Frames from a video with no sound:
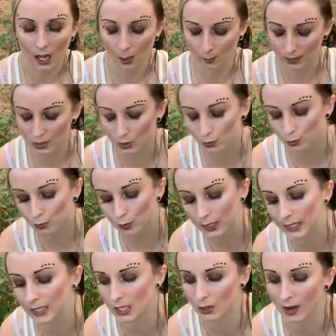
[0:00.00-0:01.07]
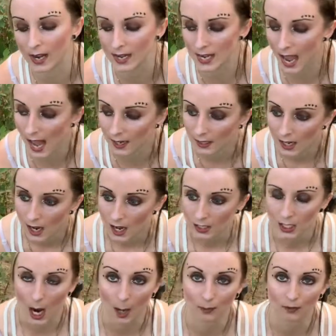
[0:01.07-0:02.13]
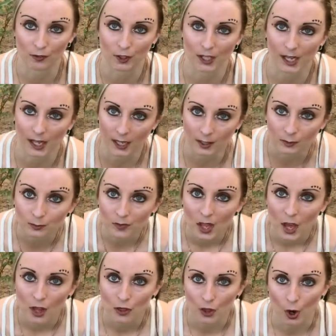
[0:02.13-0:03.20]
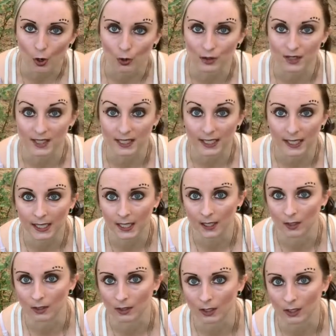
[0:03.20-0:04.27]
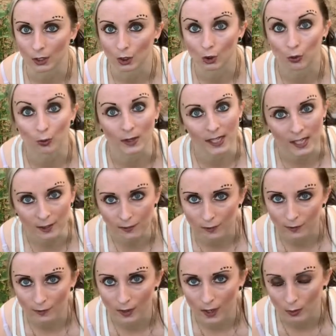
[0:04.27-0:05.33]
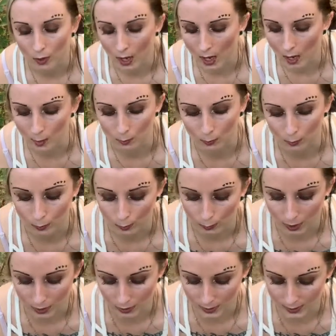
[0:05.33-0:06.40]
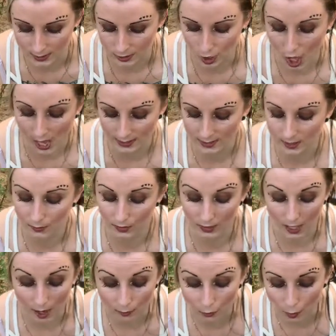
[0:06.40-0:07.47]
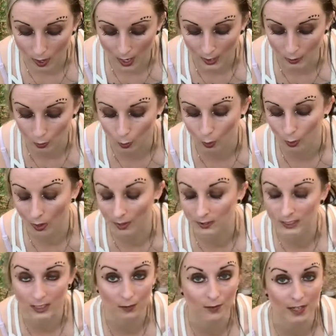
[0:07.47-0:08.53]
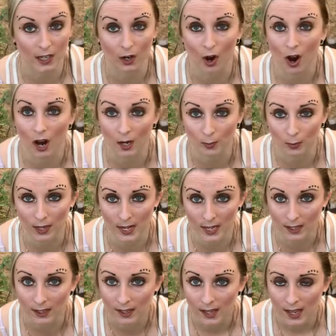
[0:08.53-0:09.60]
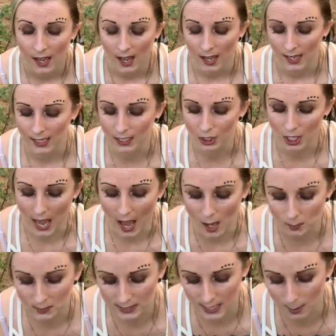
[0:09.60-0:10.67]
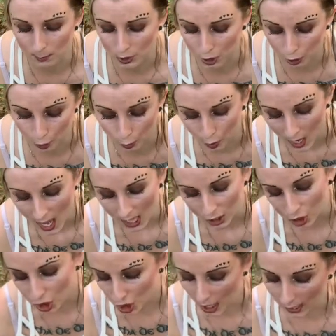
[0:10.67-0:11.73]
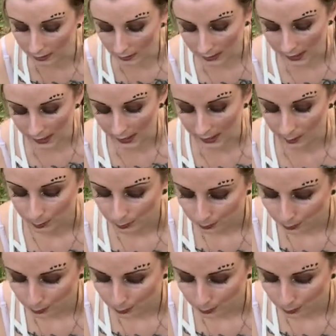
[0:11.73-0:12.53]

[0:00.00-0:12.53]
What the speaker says: It's really great at comforting those in grief, whether it's loss of a loved one or severe heartbreak. It helps them to gently